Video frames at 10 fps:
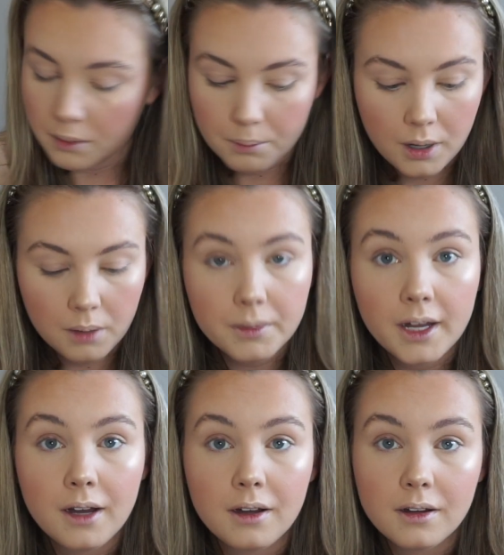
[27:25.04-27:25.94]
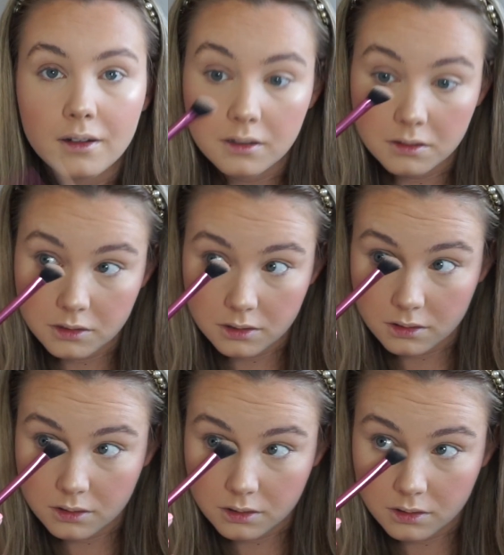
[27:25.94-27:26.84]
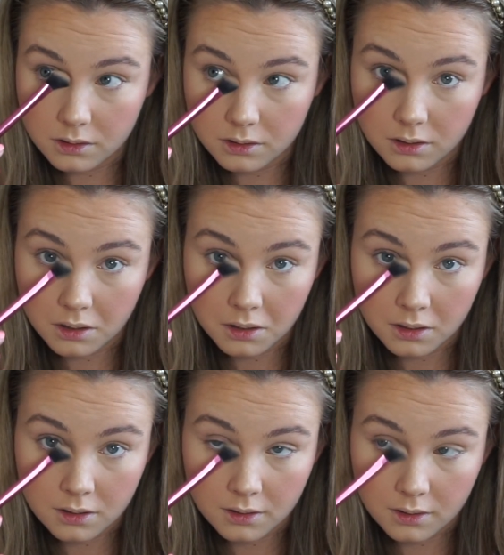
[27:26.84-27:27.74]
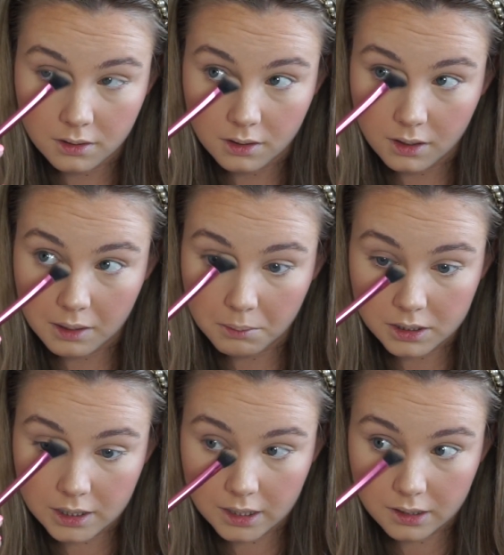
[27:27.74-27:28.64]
pop that just in my tear